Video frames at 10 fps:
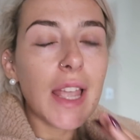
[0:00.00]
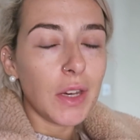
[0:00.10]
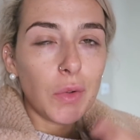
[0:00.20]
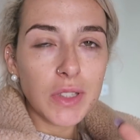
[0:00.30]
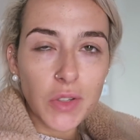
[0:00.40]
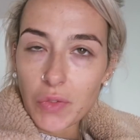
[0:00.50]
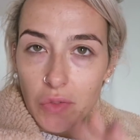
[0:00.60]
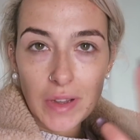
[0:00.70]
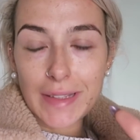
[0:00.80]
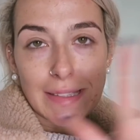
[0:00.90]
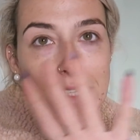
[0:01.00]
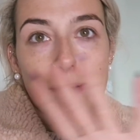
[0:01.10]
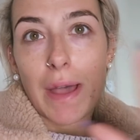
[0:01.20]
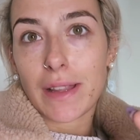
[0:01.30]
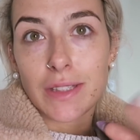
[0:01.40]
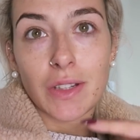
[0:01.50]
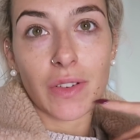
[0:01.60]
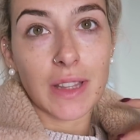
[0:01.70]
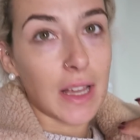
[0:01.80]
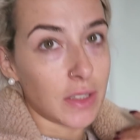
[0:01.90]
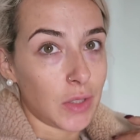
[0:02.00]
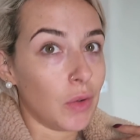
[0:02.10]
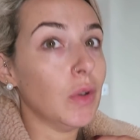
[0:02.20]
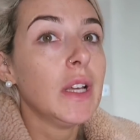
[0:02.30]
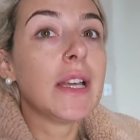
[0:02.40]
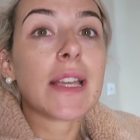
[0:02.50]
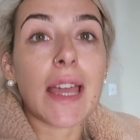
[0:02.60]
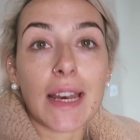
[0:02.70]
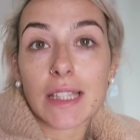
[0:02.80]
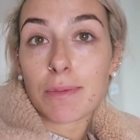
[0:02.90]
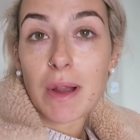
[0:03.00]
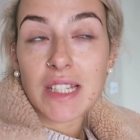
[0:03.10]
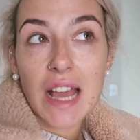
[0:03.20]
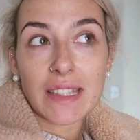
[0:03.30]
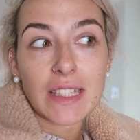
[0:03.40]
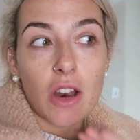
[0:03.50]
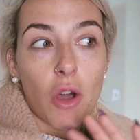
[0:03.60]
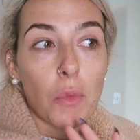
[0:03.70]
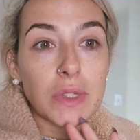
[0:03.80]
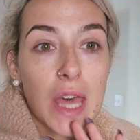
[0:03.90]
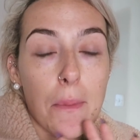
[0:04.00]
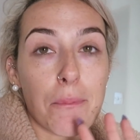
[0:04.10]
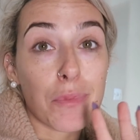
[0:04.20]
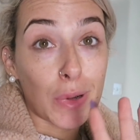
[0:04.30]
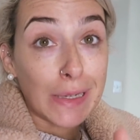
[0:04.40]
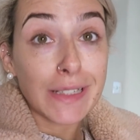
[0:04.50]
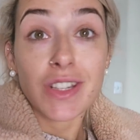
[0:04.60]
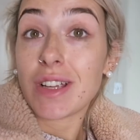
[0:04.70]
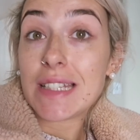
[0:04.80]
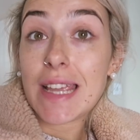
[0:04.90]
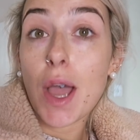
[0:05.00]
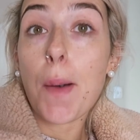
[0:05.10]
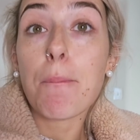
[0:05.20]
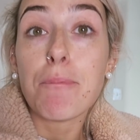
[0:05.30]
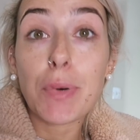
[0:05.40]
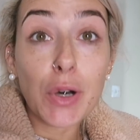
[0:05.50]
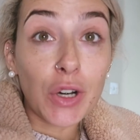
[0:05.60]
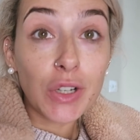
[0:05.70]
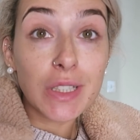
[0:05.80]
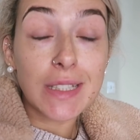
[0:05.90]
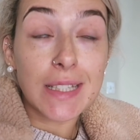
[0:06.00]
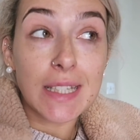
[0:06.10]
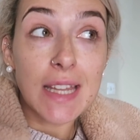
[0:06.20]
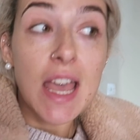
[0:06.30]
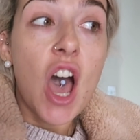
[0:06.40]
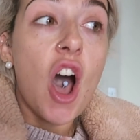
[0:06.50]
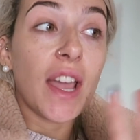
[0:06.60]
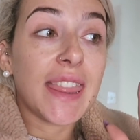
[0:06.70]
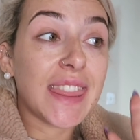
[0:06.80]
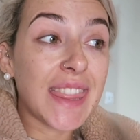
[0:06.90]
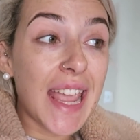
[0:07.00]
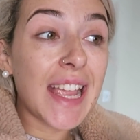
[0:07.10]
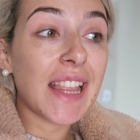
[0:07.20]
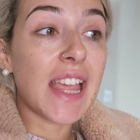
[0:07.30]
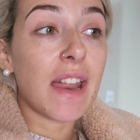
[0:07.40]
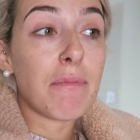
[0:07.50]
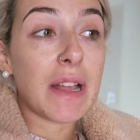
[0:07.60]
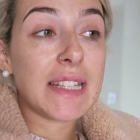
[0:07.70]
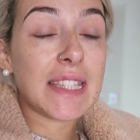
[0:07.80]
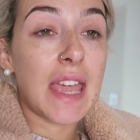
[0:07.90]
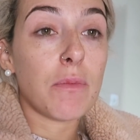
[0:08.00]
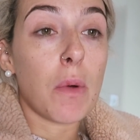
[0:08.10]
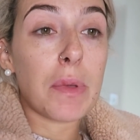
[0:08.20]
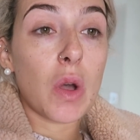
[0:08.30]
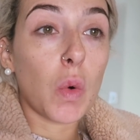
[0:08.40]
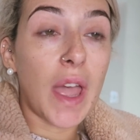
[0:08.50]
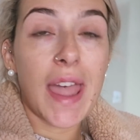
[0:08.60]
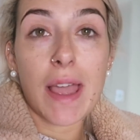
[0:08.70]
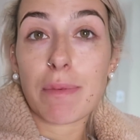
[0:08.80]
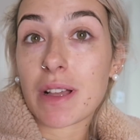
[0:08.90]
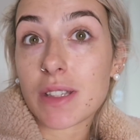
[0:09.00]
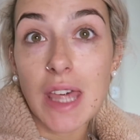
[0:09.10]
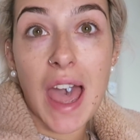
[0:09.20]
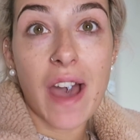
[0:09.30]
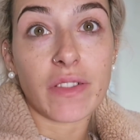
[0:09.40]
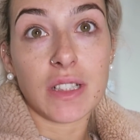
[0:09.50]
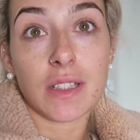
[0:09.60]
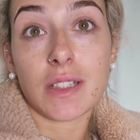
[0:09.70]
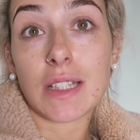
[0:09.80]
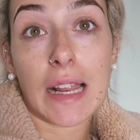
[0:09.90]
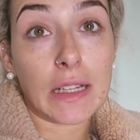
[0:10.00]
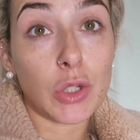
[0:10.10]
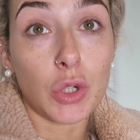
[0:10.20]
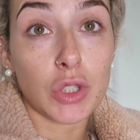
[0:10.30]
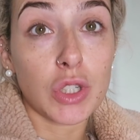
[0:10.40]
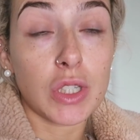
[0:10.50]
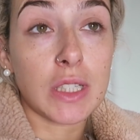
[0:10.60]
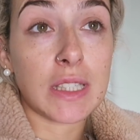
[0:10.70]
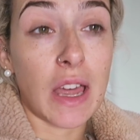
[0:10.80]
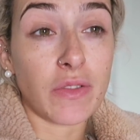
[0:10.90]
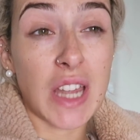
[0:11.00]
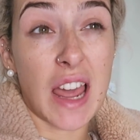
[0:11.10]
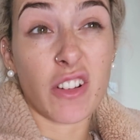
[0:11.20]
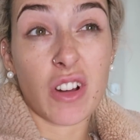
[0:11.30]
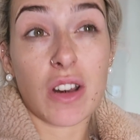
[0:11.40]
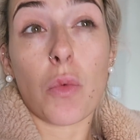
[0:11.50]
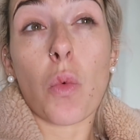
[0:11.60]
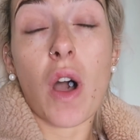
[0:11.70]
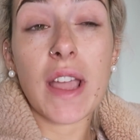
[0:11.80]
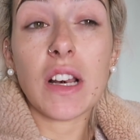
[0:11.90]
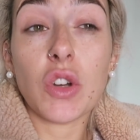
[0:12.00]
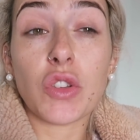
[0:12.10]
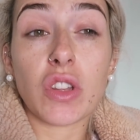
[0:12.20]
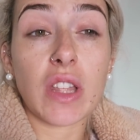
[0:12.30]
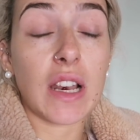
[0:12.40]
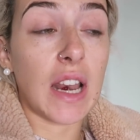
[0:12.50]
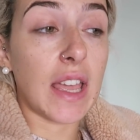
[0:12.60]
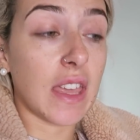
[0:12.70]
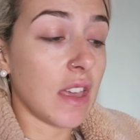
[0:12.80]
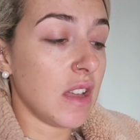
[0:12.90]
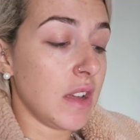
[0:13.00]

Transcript: I know I suffer from eczema and stuff like that, so getting a spray tan is not always a brilliant idea, but I think that my skin would be okay because I haven't like touched self-tanner in a while, other than like,